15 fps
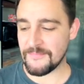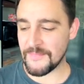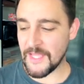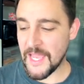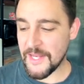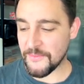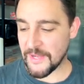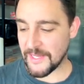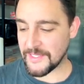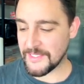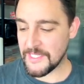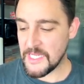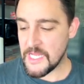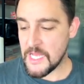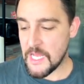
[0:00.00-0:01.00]
Anyway,
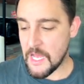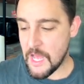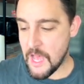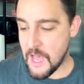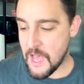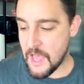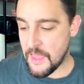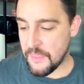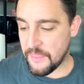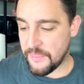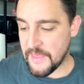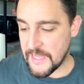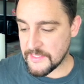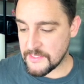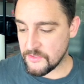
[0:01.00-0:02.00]

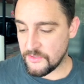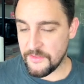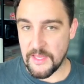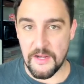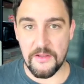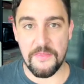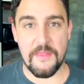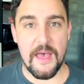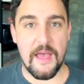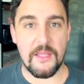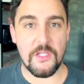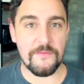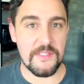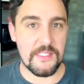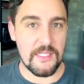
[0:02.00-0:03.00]
that's all that on that.
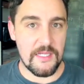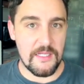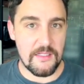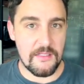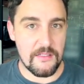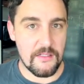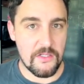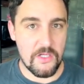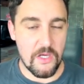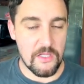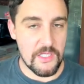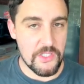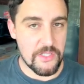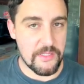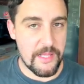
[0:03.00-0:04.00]
You've seen
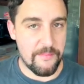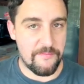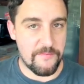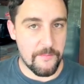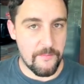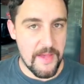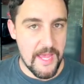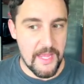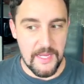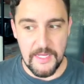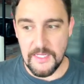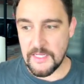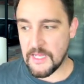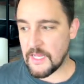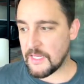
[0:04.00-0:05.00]
Collage Club for
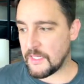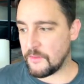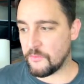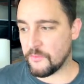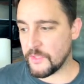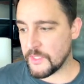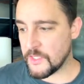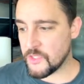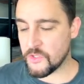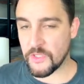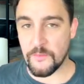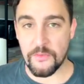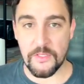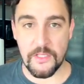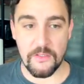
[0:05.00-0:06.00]
May. I really
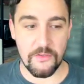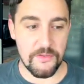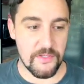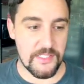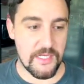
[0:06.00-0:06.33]
enjoyed putting all those